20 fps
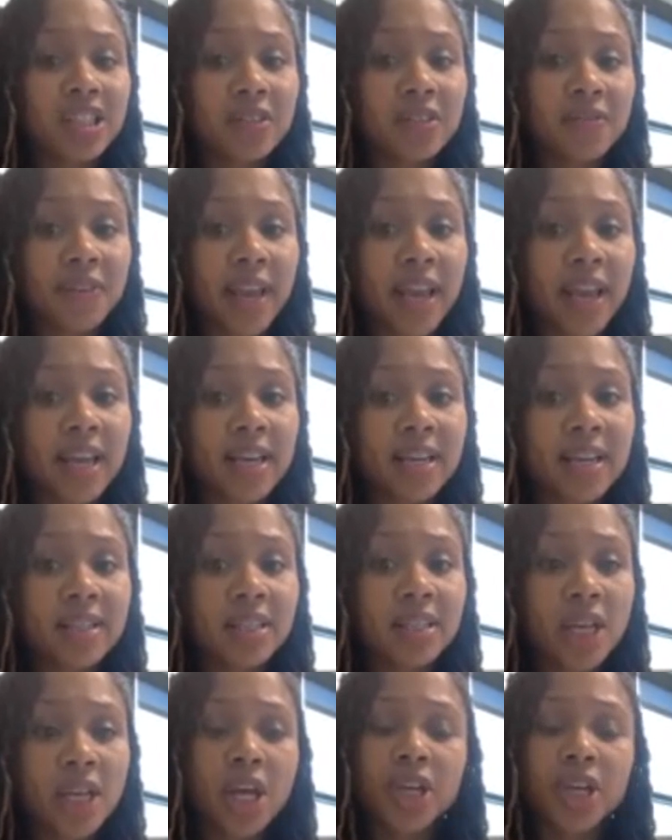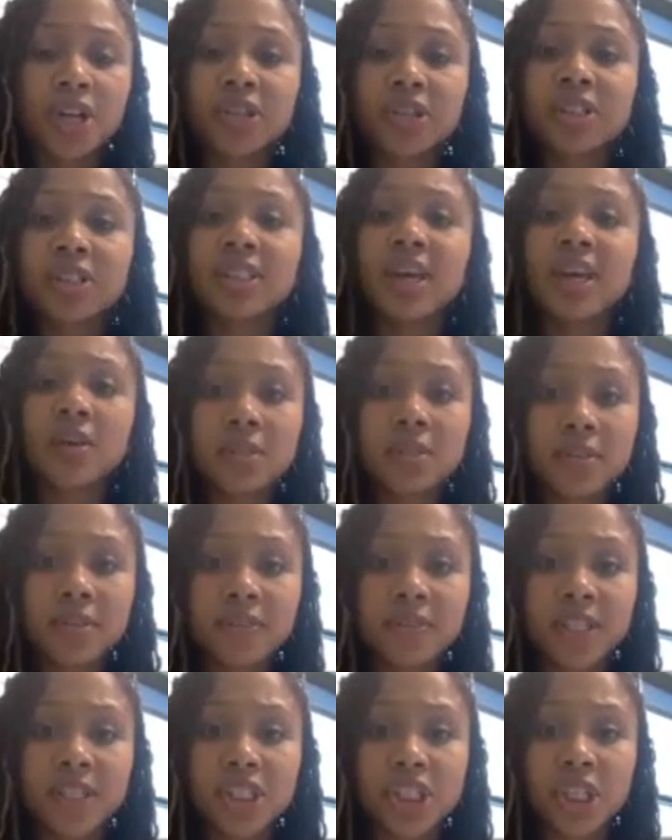phase, you're
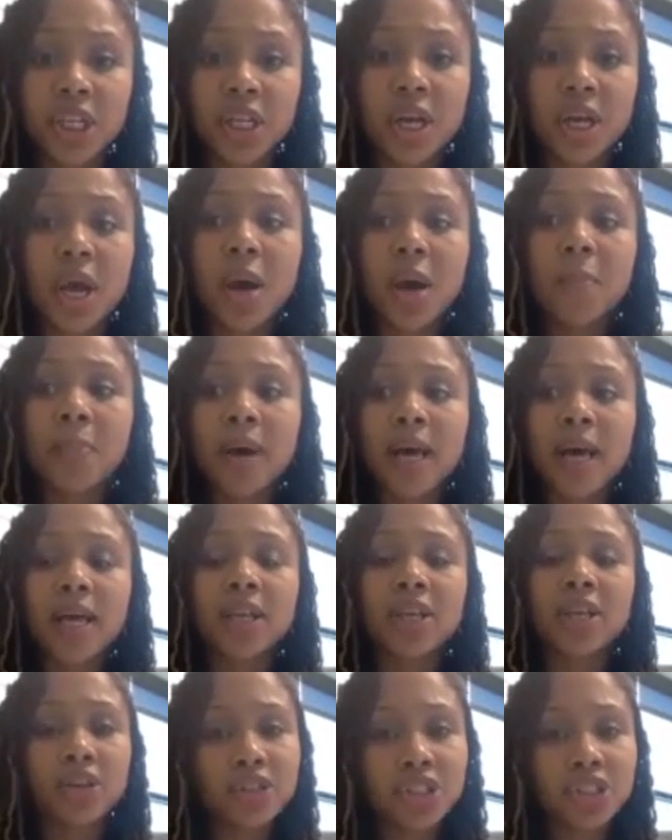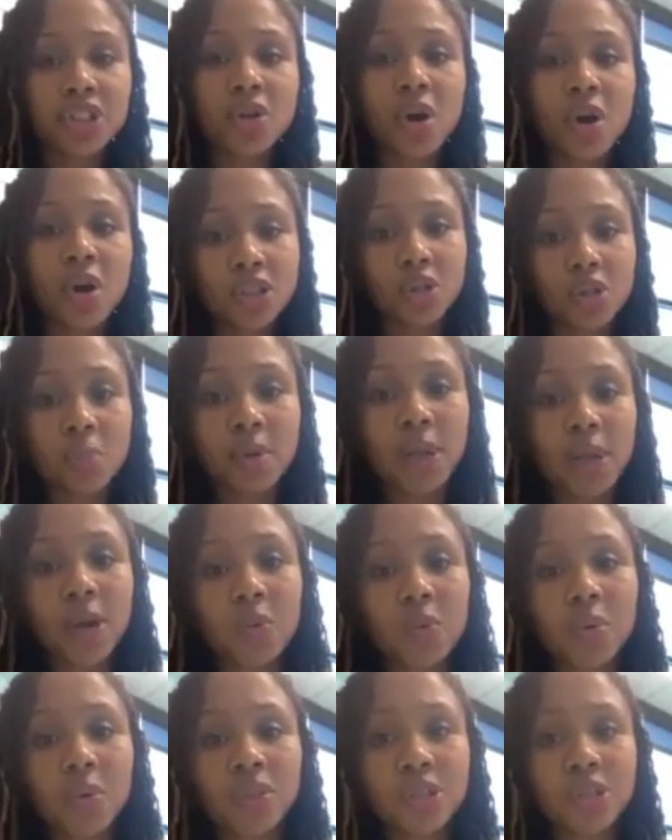self-sufficient, but you're still also paired
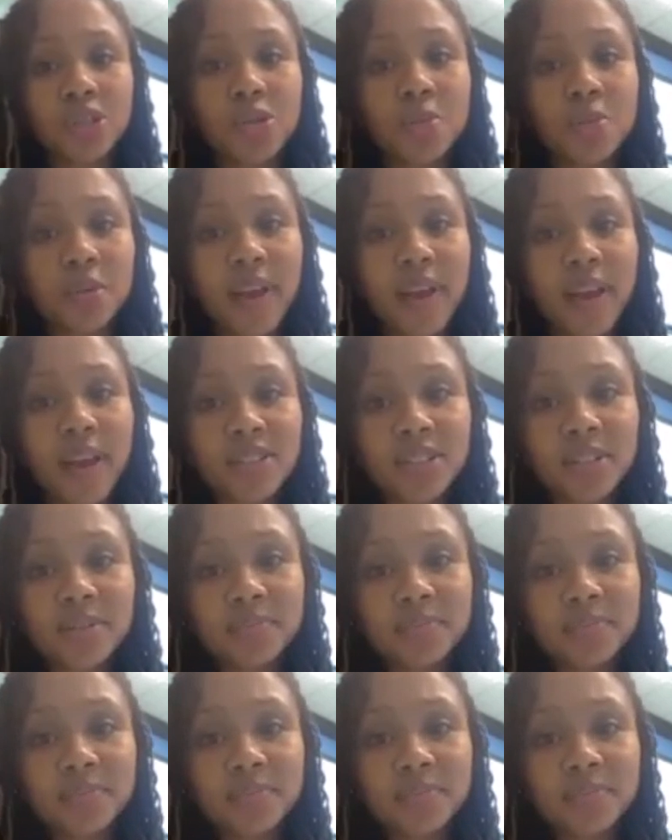with a supervisor.